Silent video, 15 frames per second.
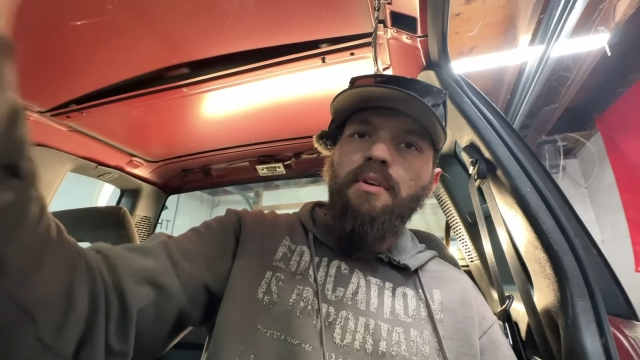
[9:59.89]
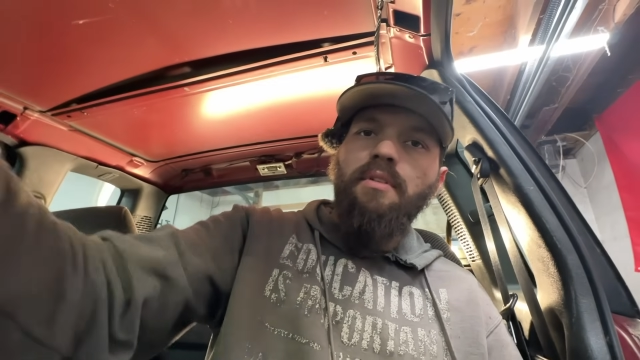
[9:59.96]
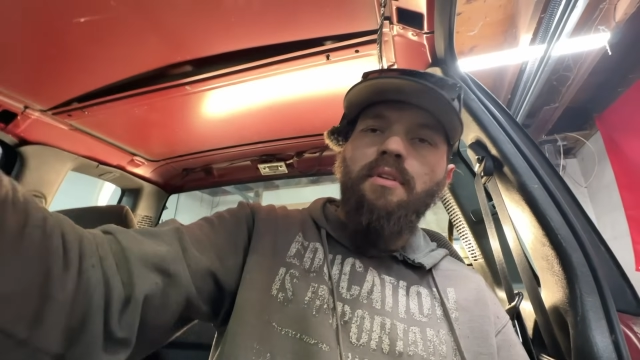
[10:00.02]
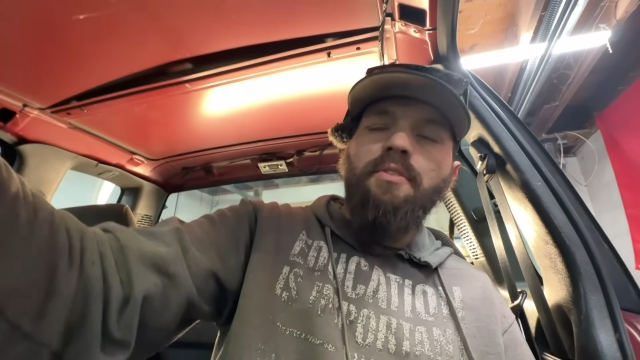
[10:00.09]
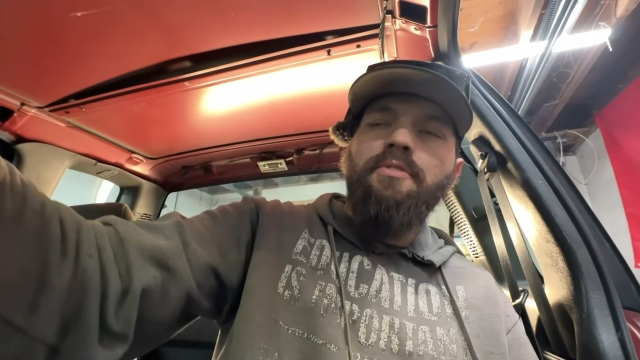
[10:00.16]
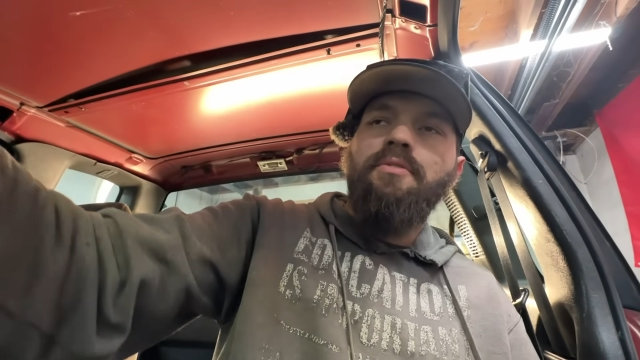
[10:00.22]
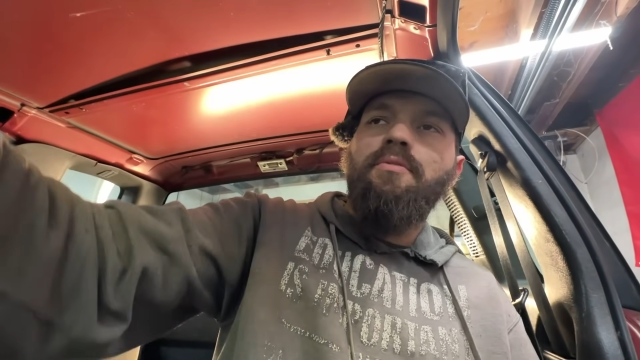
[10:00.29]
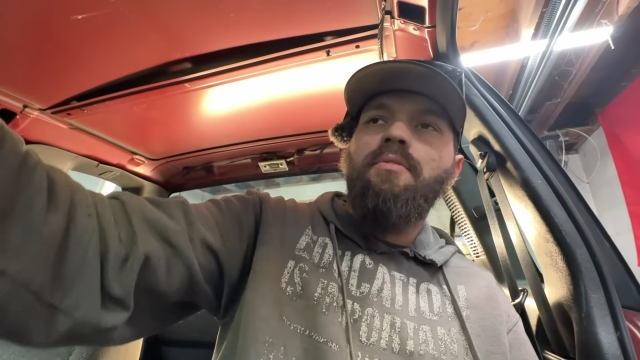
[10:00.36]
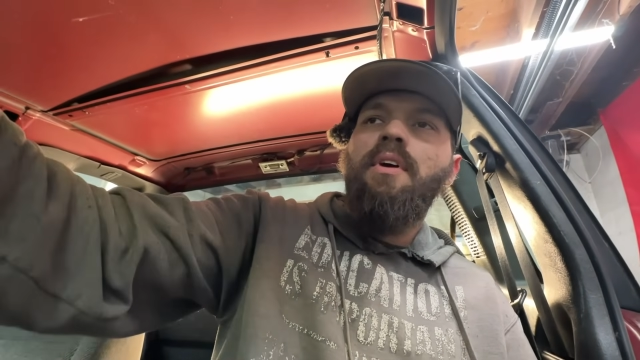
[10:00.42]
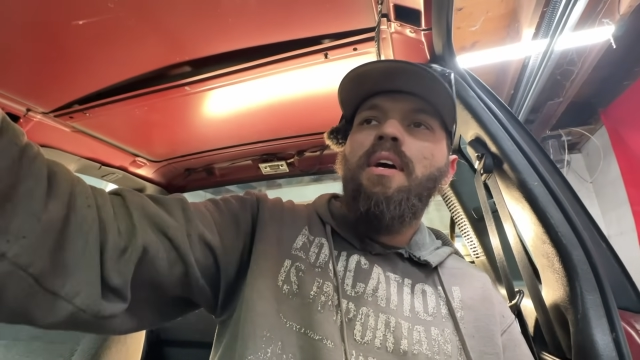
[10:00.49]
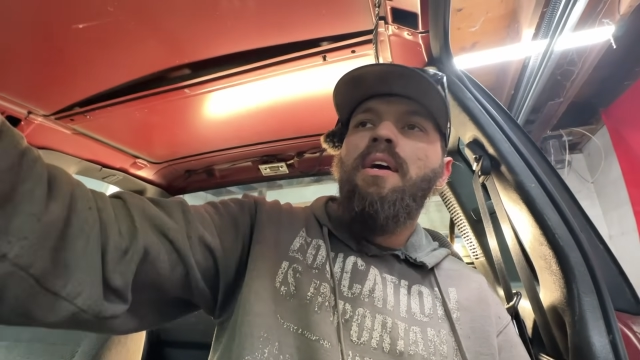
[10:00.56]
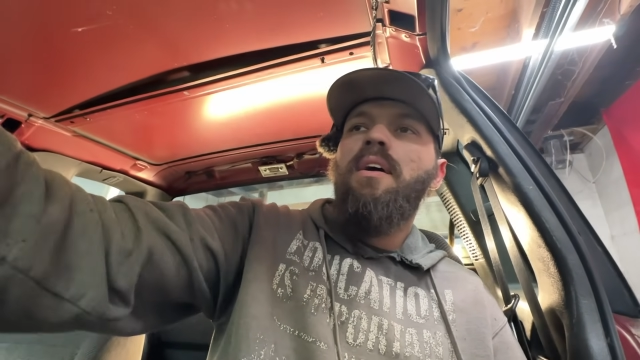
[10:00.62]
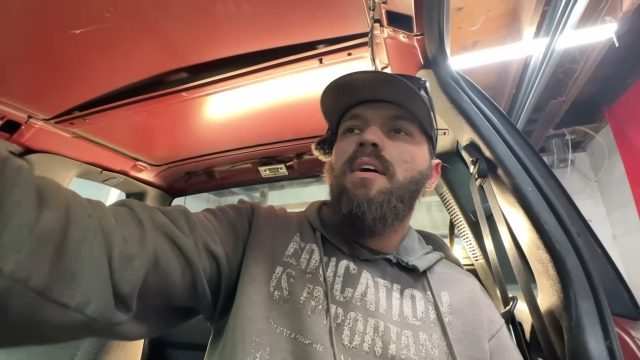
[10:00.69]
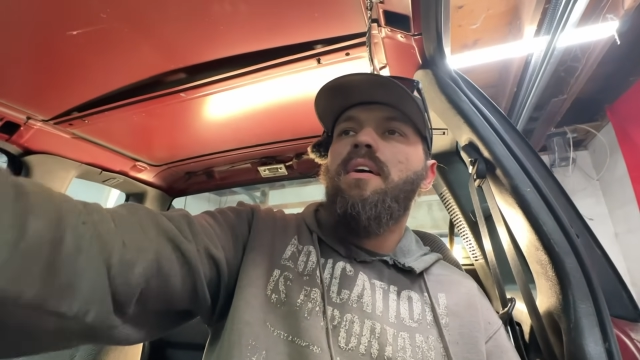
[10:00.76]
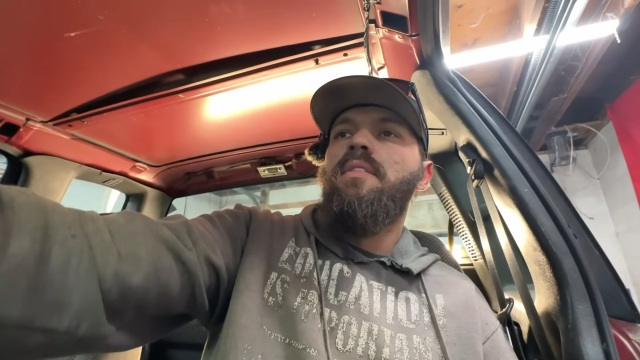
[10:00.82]
cluster
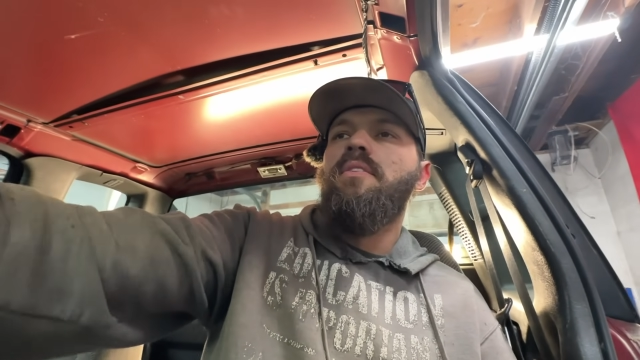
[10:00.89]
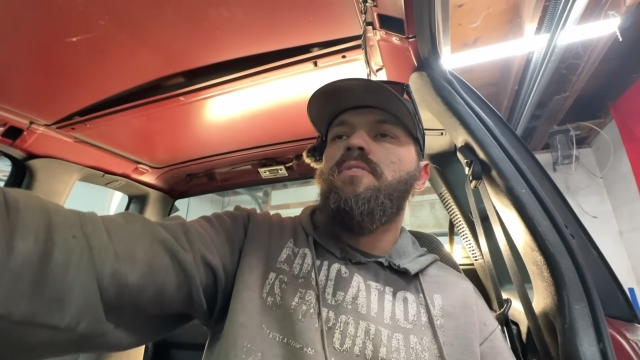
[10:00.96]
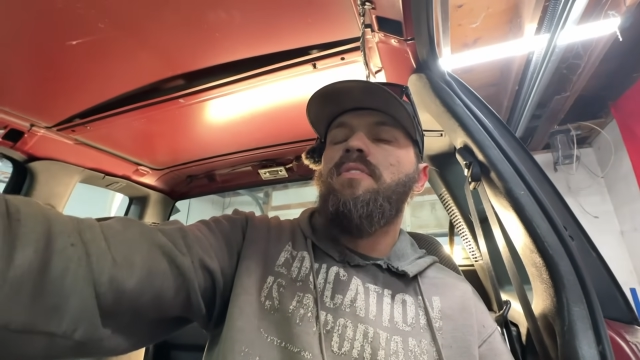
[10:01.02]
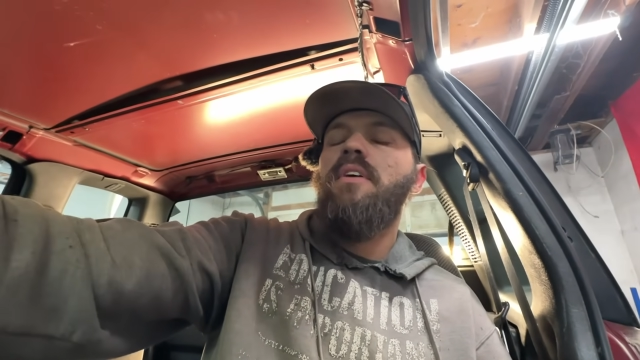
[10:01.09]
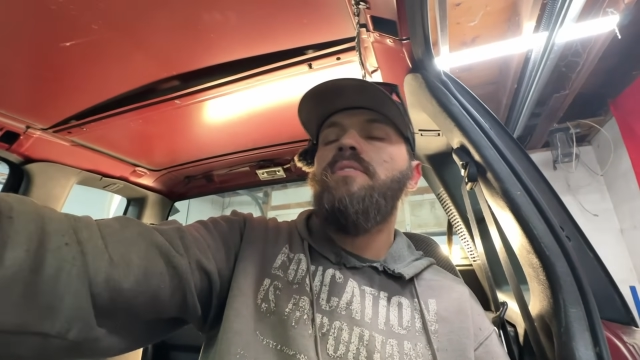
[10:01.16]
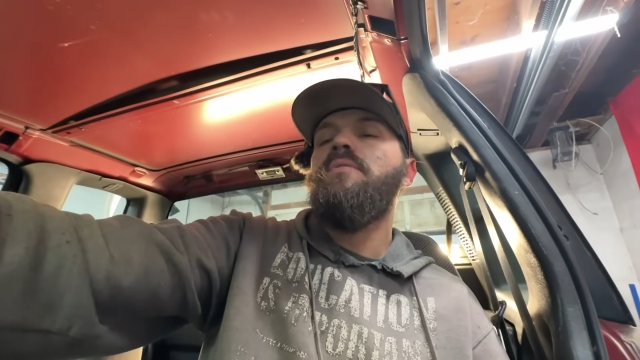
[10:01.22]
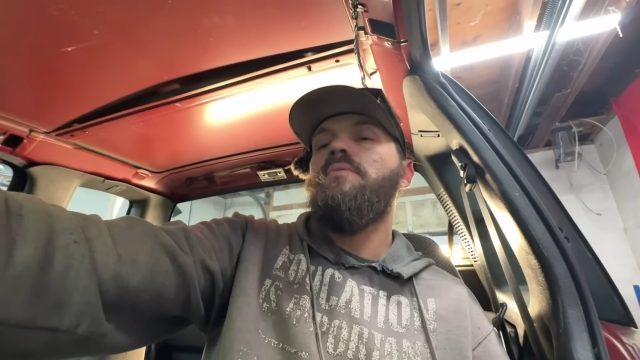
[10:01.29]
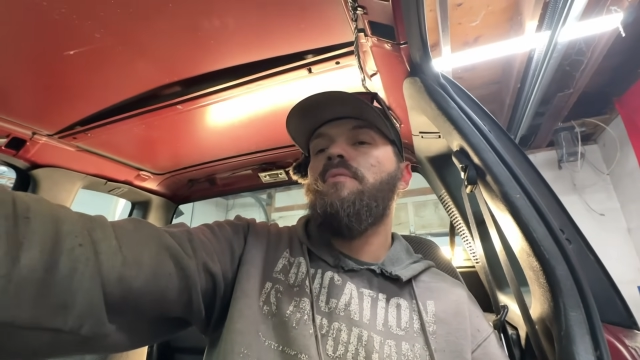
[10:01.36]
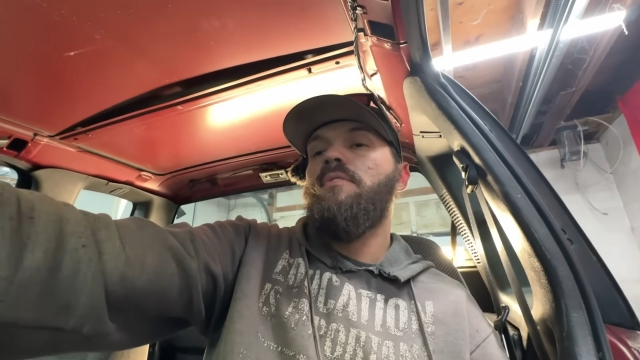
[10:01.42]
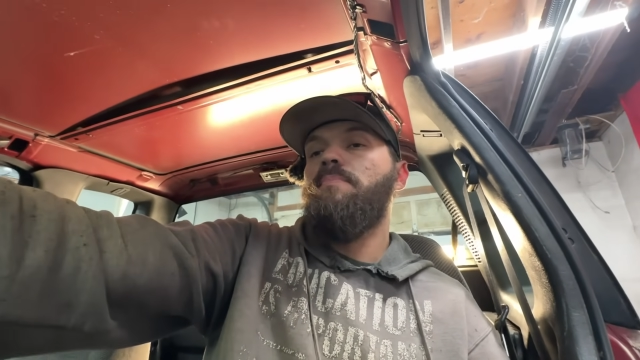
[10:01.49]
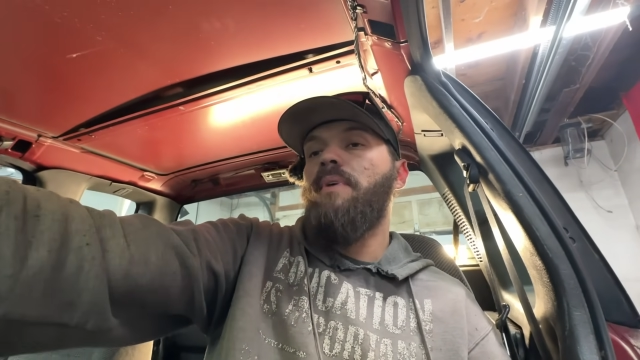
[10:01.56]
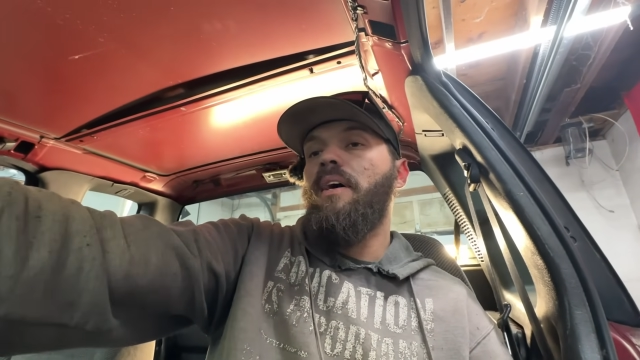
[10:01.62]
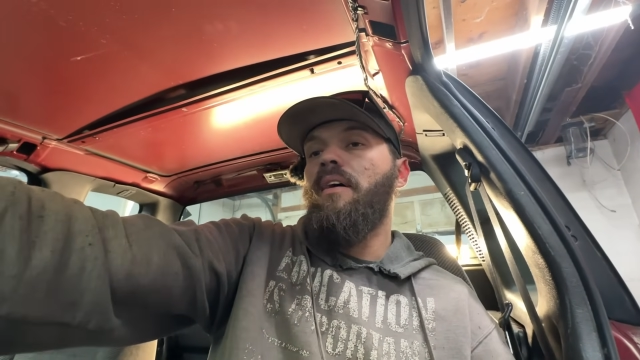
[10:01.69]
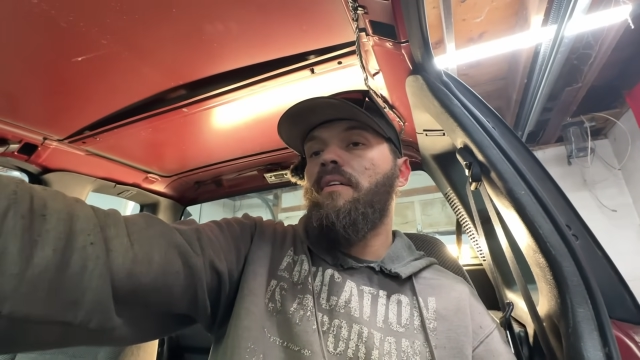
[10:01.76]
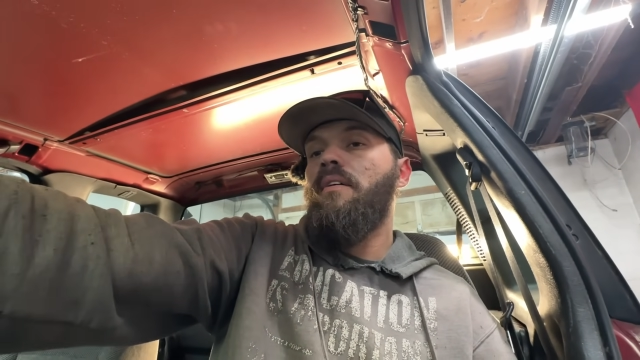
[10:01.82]
and the sensor is
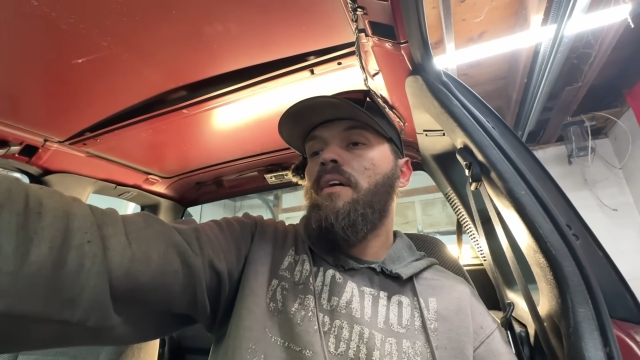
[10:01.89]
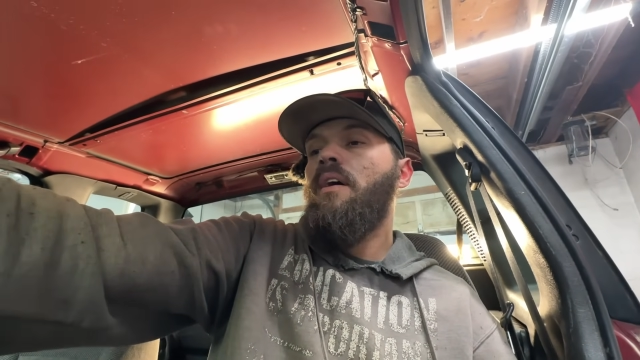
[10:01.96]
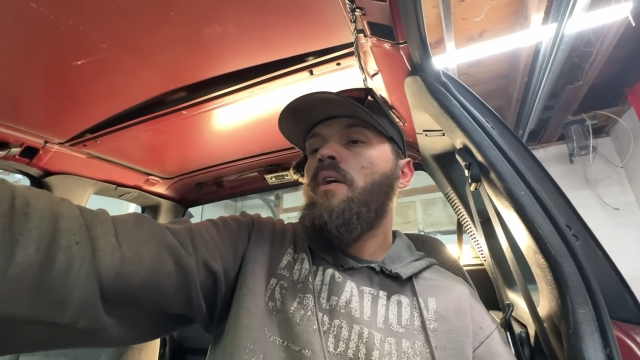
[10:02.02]
bad.